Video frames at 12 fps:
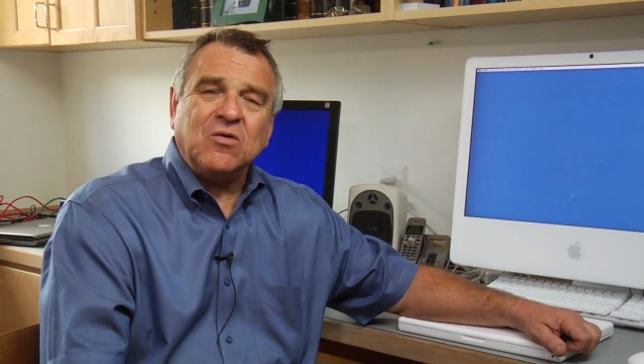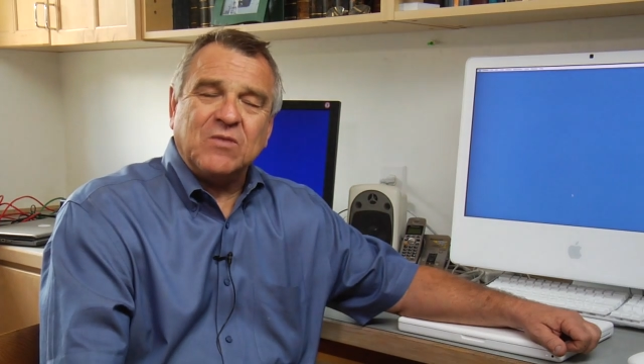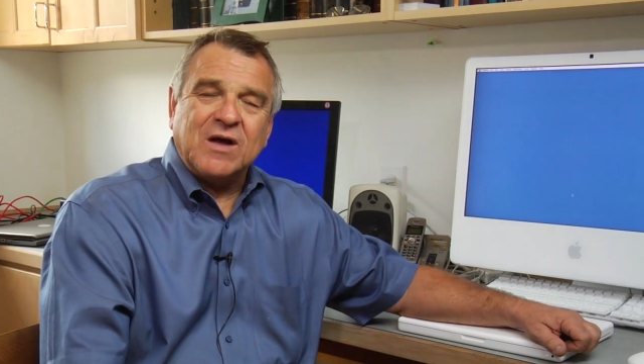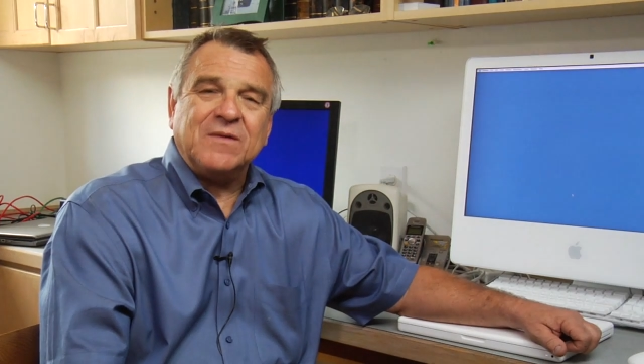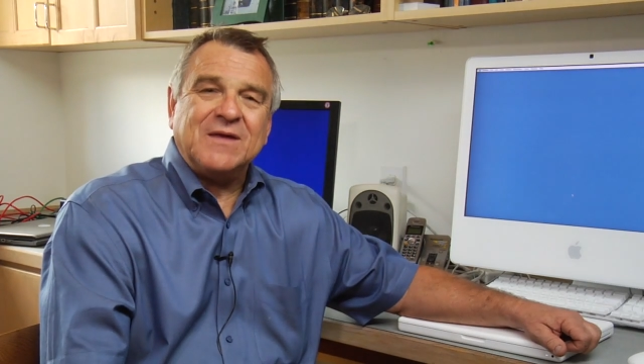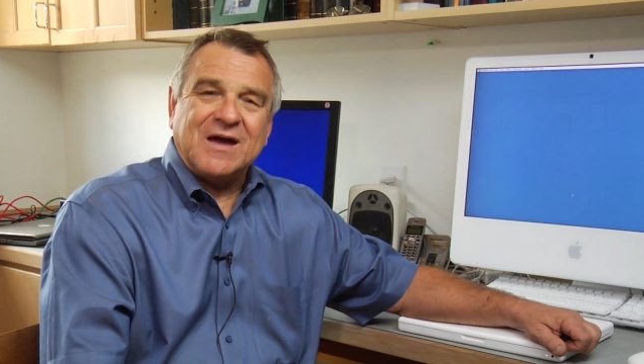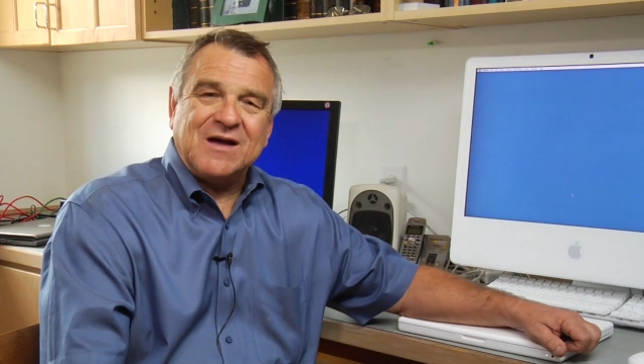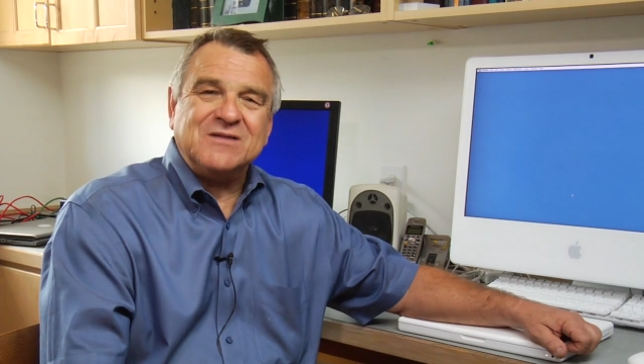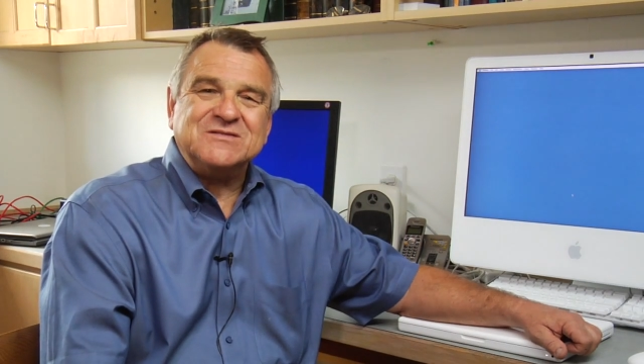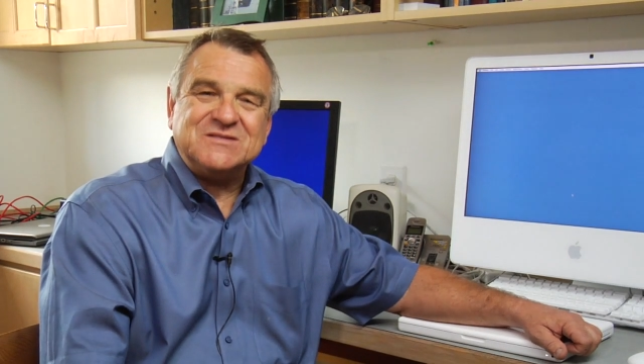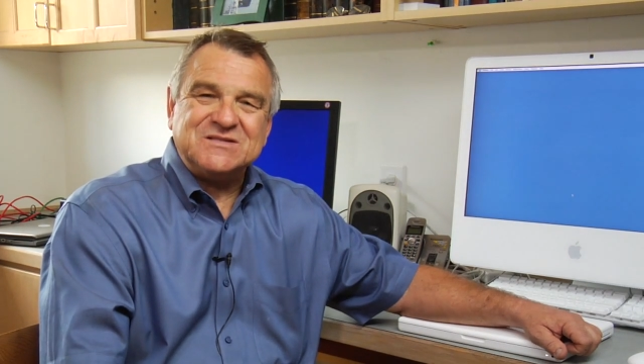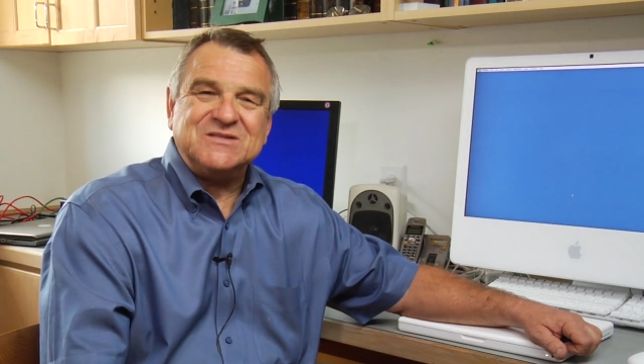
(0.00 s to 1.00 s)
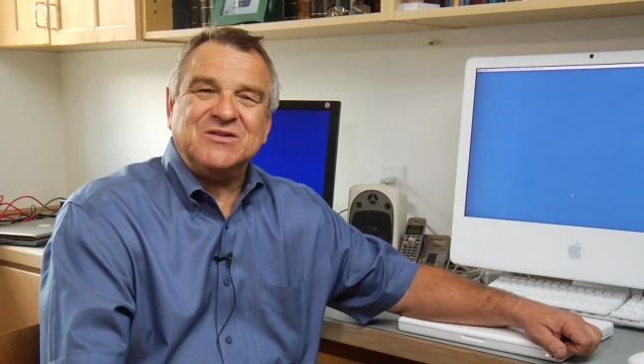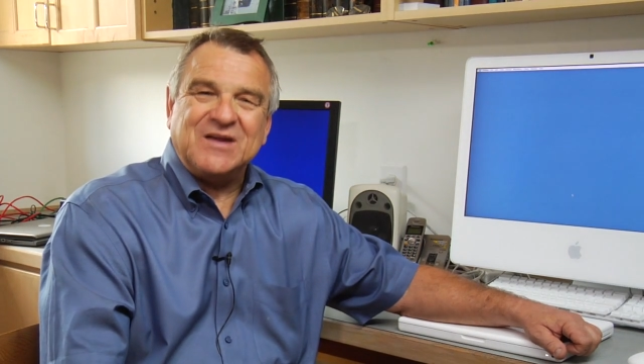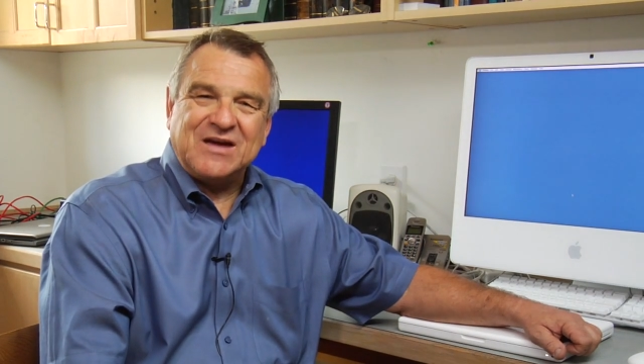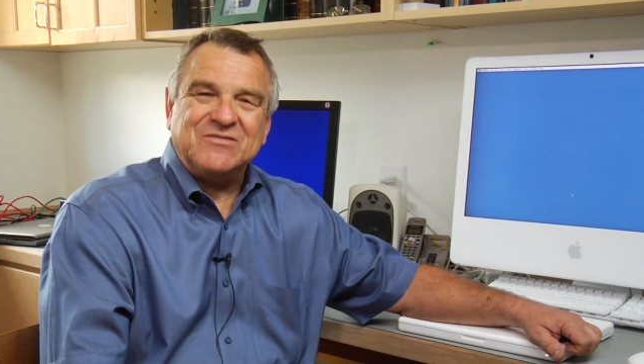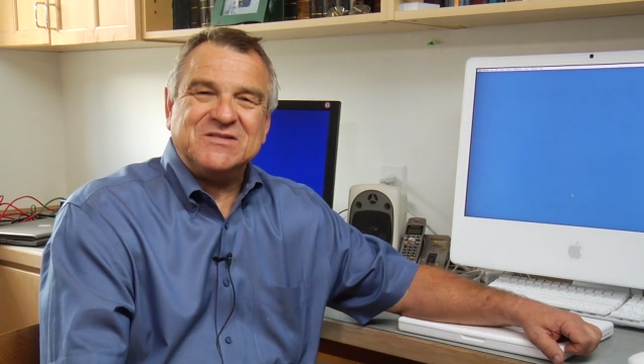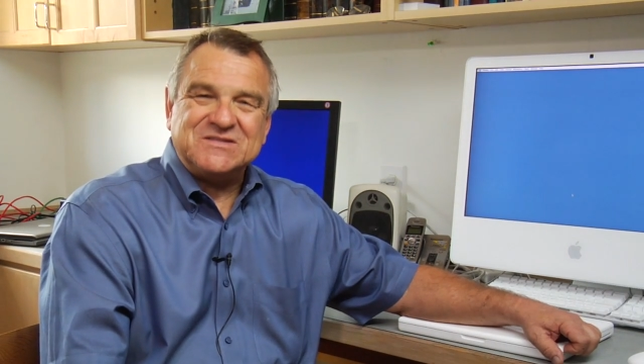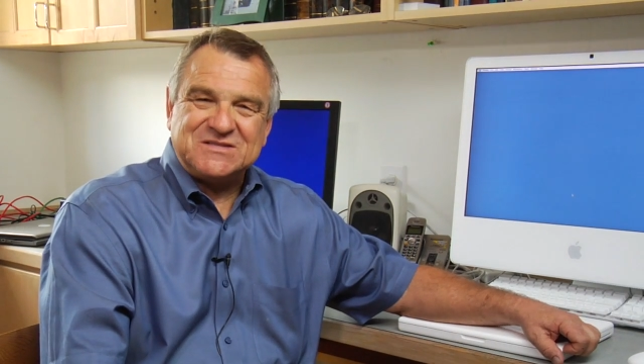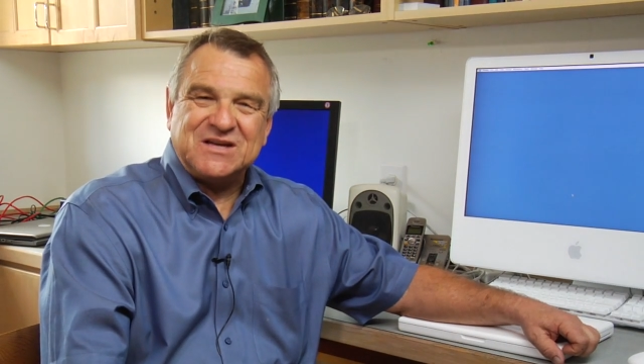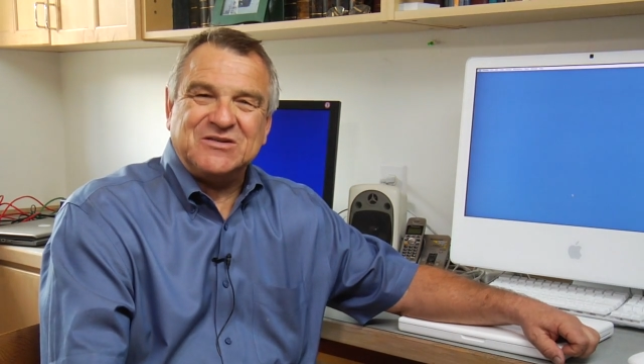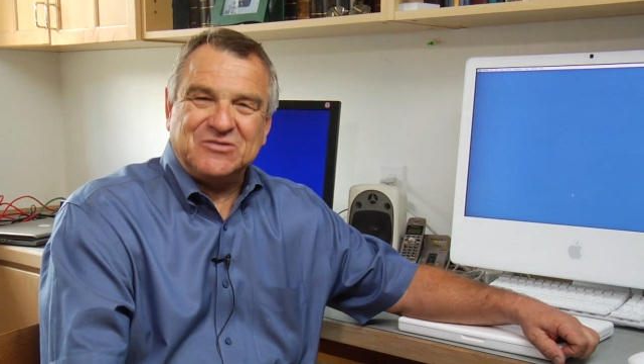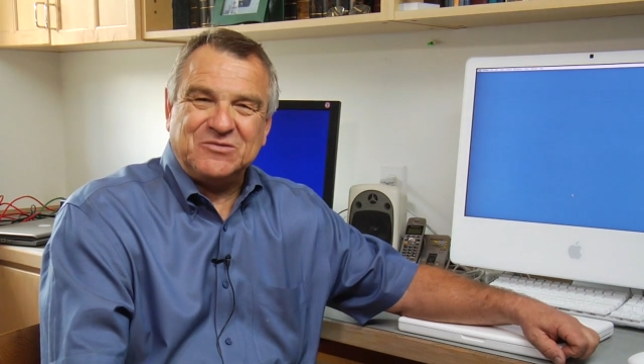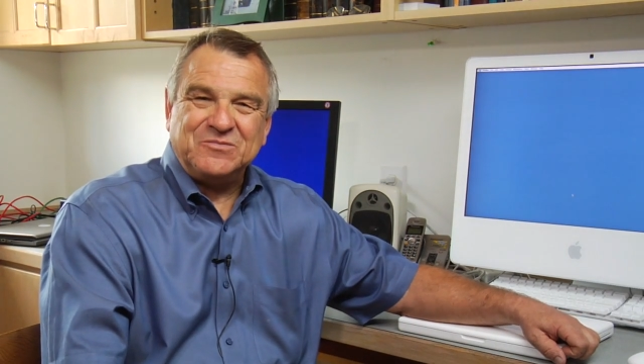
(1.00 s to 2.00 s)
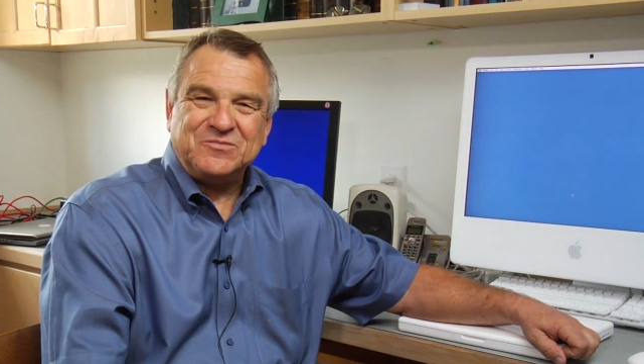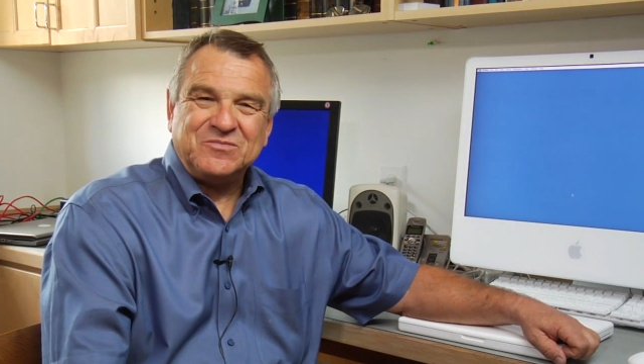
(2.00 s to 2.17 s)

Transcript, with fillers: around the house and still have its signal.